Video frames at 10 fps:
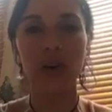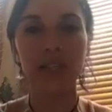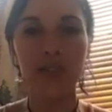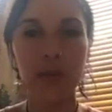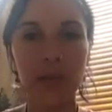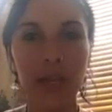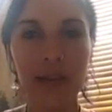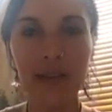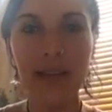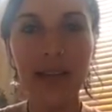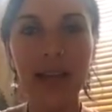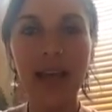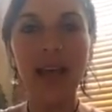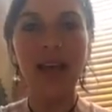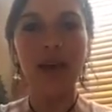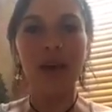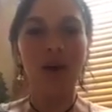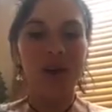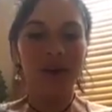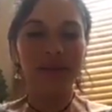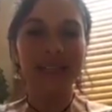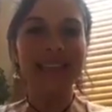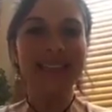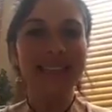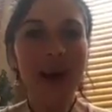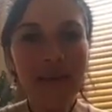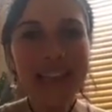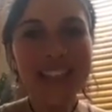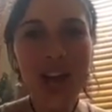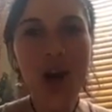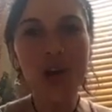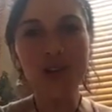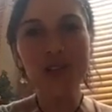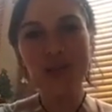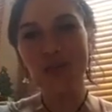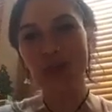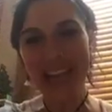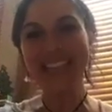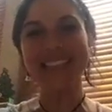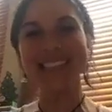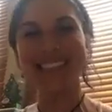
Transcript: got insomnia? It's coming, Joel. Just wait.